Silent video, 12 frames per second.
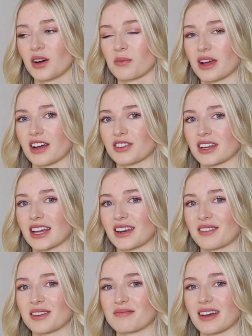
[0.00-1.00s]
oh my gosh, I can't
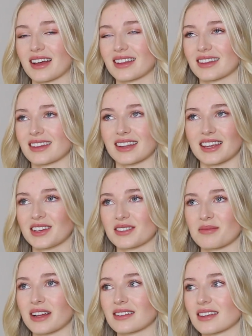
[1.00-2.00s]
even imagine. He's
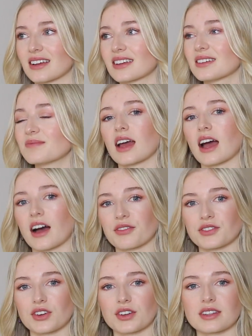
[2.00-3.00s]
amazing.
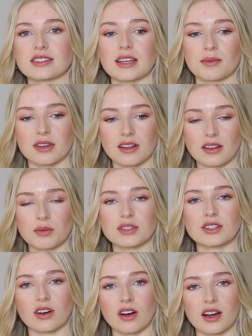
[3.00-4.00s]
After the salmonella
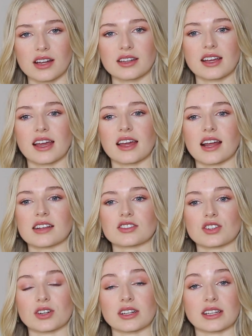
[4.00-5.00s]
was gone and I
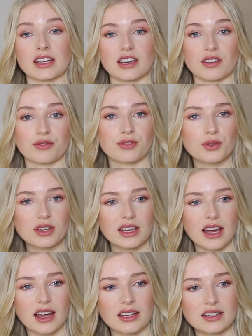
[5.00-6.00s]
started eating food
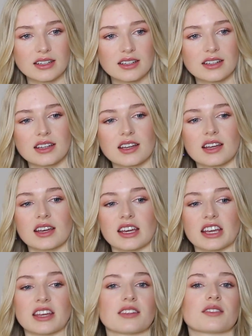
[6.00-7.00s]
again,
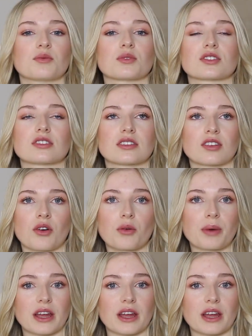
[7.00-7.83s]
it was so